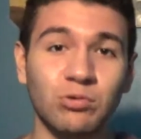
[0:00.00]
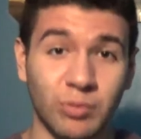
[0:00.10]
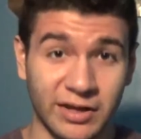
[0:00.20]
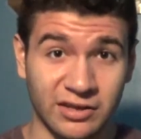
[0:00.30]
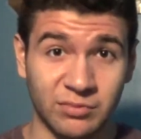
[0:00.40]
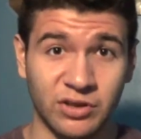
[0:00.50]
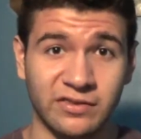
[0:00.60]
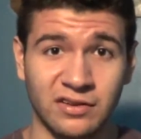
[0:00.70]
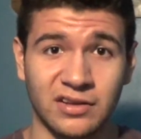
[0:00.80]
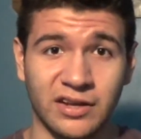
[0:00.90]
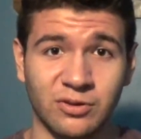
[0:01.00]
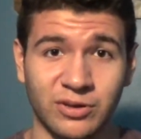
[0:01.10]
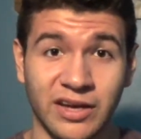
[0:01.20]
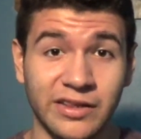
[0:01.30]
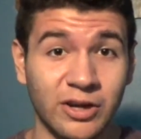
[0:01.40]
what my thumbnails look like,
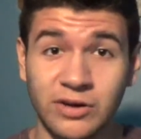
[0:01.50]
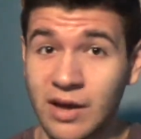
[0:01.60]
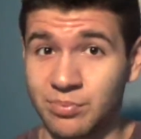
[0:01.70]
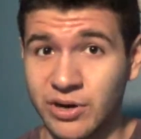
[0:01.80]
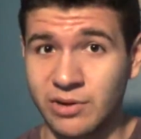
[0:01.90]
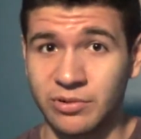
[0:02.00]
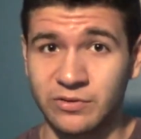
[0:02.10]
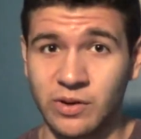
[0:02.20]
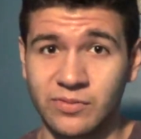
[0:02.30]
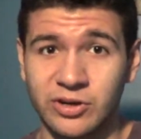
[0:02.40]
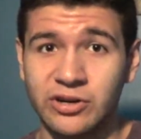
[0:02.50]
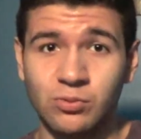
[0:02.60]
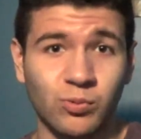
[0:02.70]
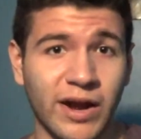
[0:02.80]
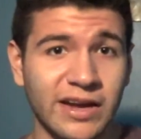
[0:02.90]
okay? They're not pretty whatsoever. They're
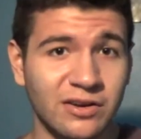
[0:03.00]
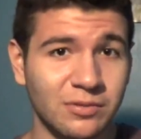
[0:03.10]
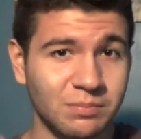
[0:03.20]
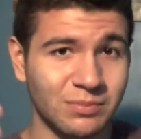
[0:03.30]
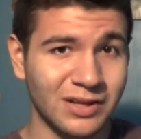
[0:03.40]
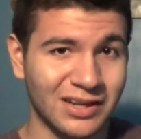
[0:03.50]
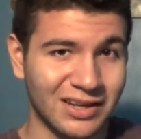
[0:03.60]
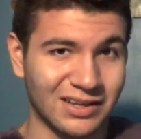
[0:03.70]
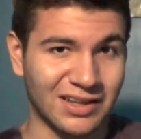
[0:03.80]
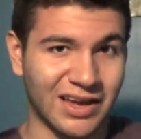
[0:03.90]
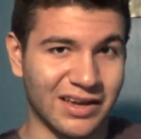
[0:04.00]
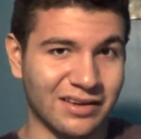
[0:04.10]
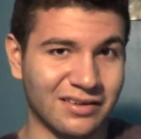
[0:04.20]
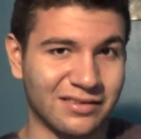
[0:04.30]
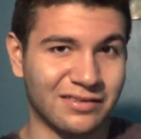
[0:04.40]
random,
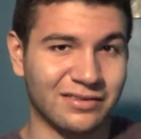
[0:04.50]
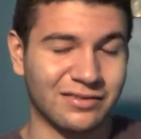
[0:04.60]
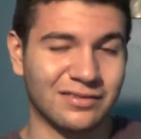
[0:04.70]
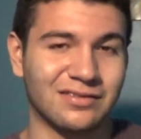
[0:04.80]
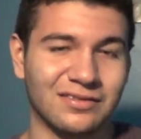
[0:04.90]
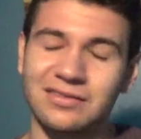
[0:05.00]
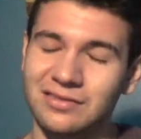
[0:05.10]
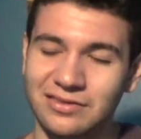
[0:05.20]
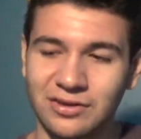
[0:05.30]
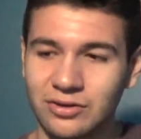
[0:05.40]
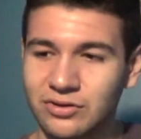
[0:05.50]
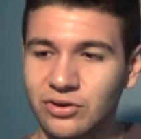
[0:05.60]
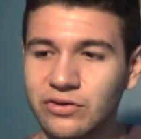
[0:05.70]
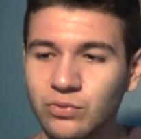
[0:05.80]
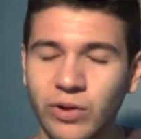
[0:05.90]
like they're
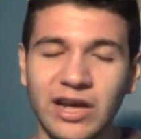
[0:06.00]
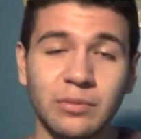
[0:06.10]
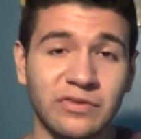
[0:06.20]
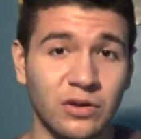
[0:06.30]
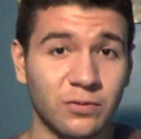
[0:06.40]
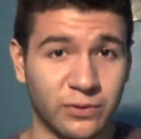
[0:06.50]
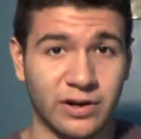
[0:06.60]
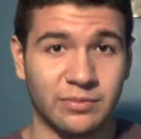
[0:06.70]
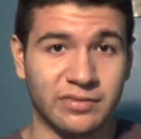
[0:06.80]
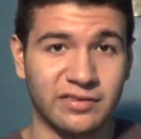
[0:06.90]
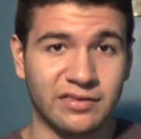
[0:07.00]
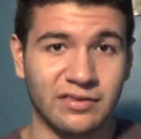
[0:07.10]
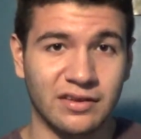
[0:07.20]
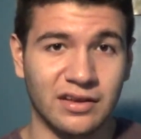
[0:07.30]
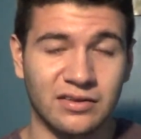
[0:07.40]
just random still frames
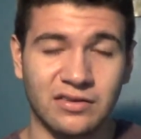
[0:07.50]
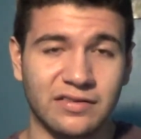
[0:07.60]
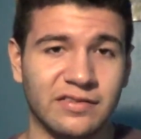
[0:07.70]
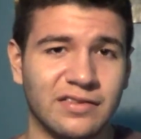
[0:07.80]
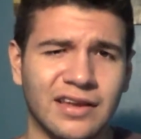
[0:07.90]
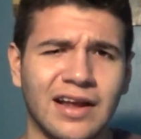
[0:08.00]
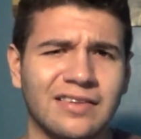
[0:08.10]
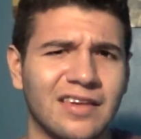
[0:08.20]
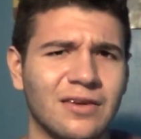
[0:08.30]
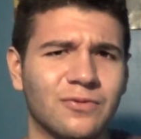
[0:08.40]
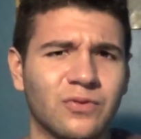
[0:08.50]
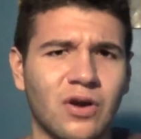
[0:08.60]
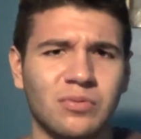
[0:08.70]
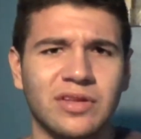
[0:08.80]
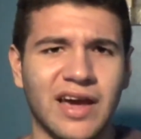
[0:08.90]
and just that I take
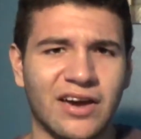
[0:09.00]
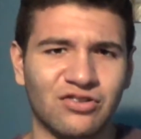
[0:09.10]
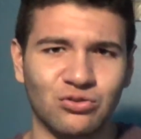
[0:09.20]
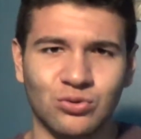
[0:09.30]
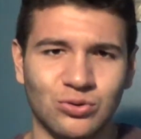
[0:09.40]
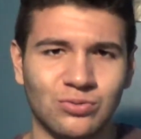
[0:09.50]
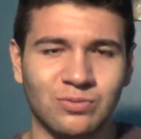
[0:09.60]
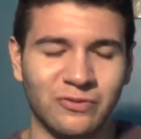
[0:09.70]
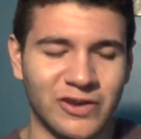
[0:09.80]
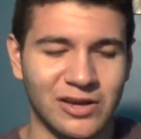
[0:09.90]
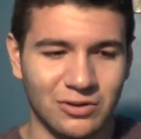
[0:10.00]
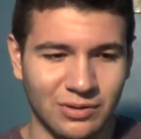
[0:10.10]
from the actual video